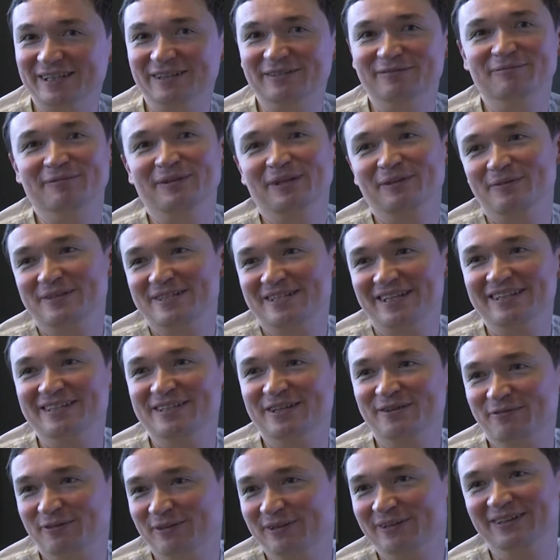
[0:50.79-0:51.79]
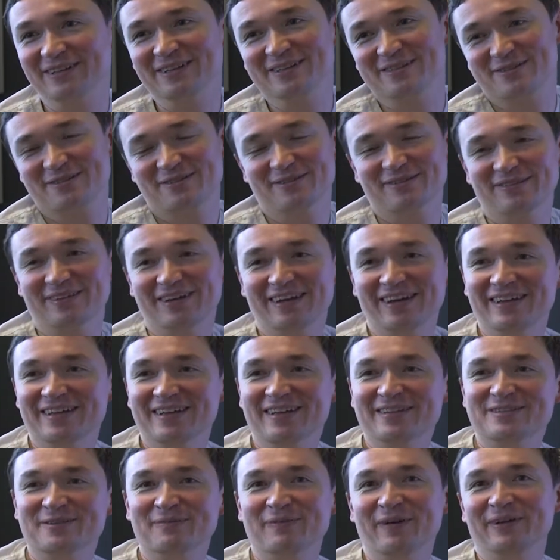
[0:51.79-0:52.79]
and when we say different,
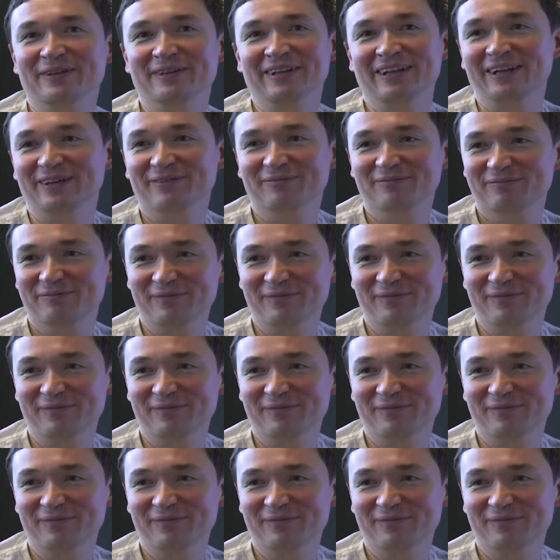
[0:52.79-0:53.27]
it's about like